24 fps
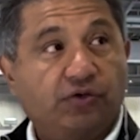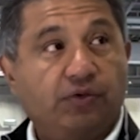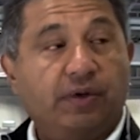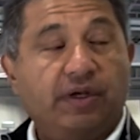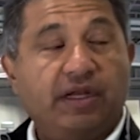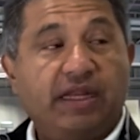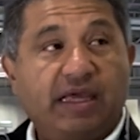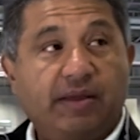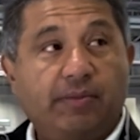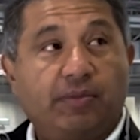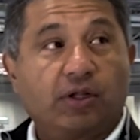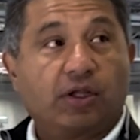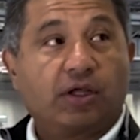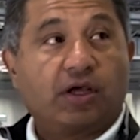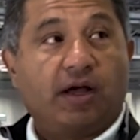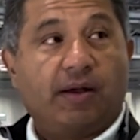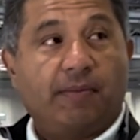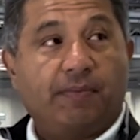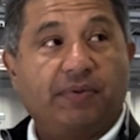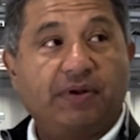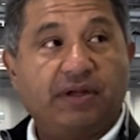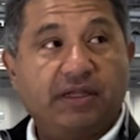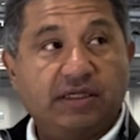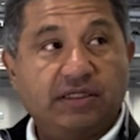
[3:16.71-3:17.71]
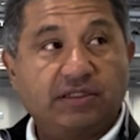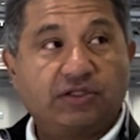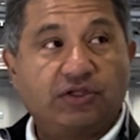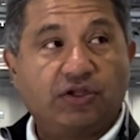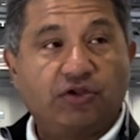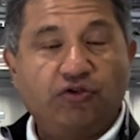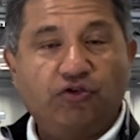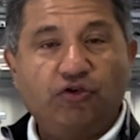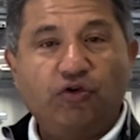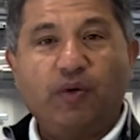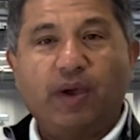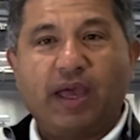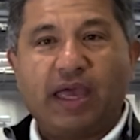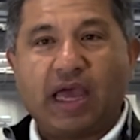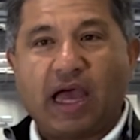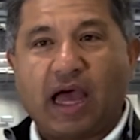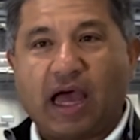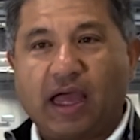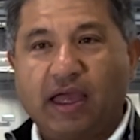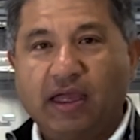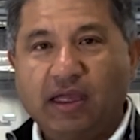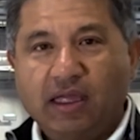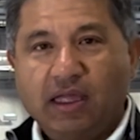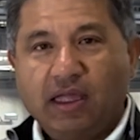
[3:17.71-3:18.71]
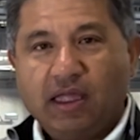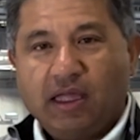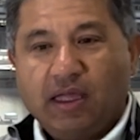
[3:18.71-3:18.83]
to enable companies to do AI.